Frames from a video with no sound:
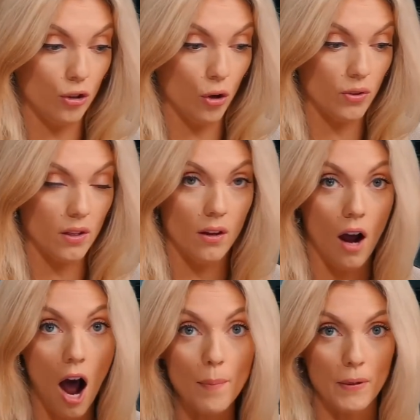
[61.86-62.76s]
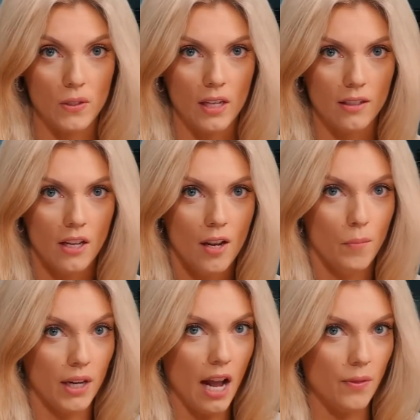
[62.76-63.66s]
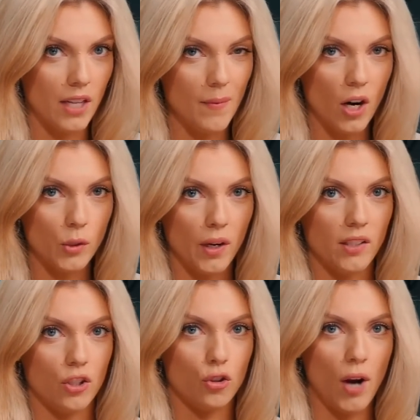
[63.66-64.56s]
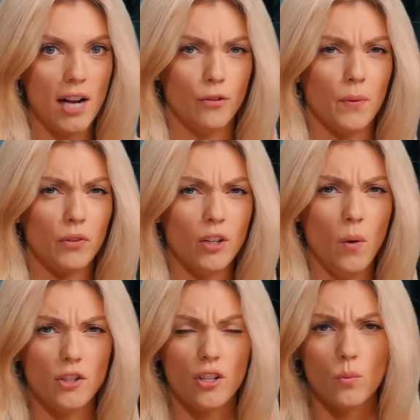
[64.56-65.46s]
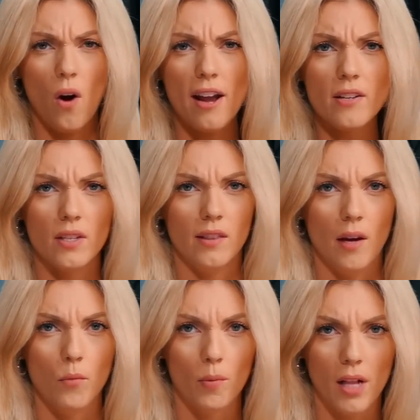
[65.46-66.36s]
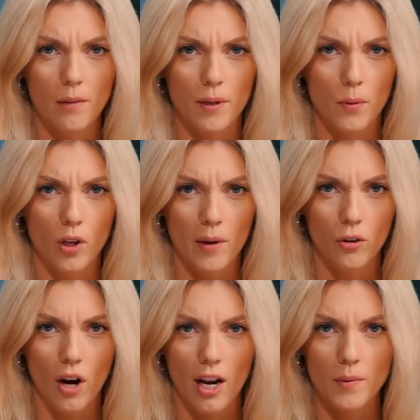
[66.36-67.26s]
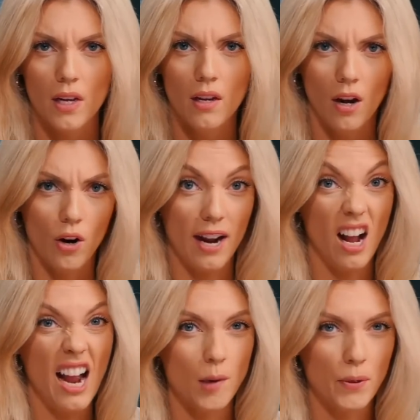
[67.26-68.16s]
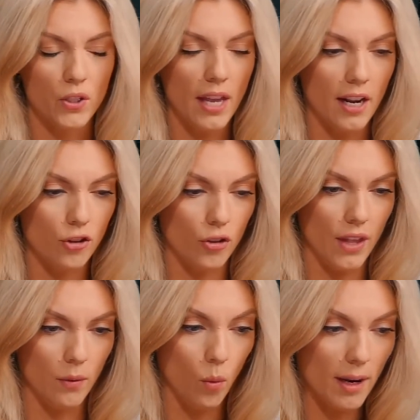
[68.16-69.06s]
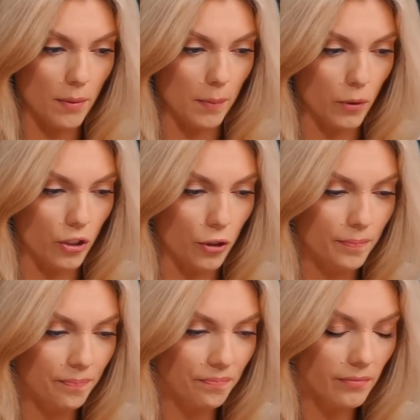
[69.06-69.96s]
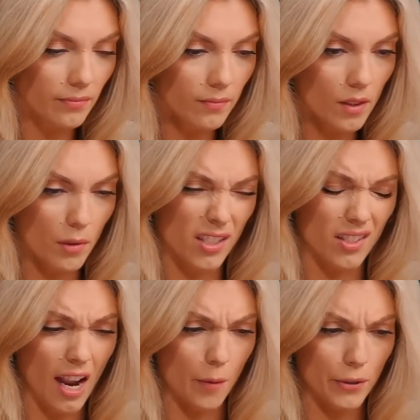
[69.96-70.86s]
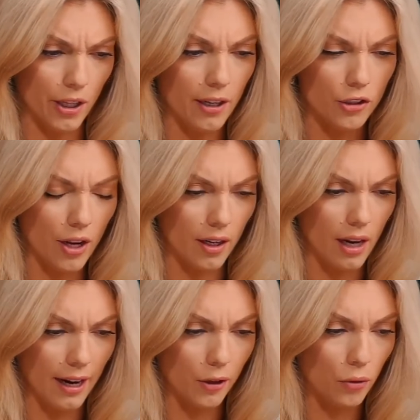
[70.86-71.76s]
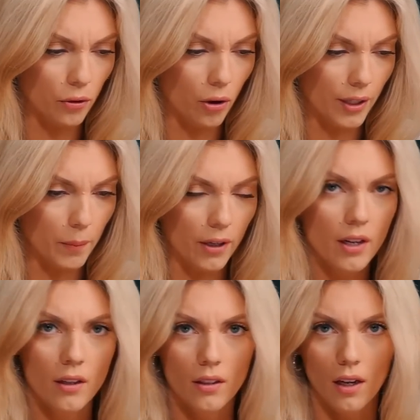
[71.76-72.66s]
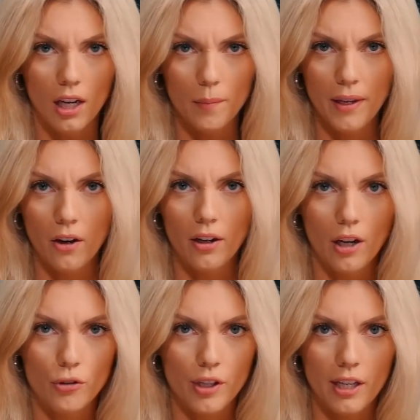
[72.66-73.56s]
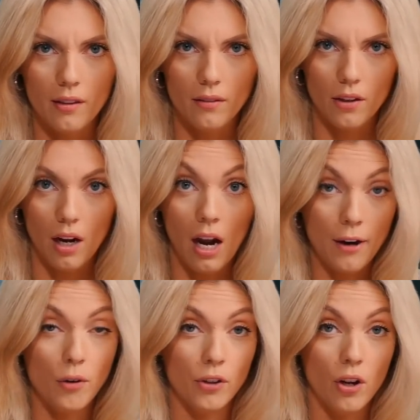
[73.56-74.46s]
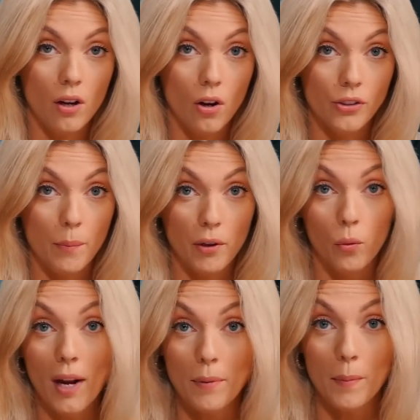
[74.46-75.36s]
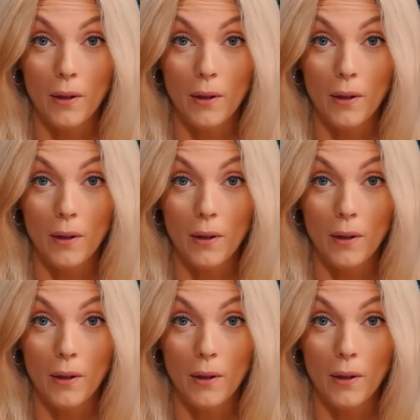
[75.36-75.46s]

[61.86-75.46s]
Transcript: shows opposite. But again, the Democrats want to distract from the real question is why is it that more black people commit crimes or at a higher percentage than white people do? Because it's a higher percentage, not a higher overall number. Um, in our country, there are a higher overall number of white people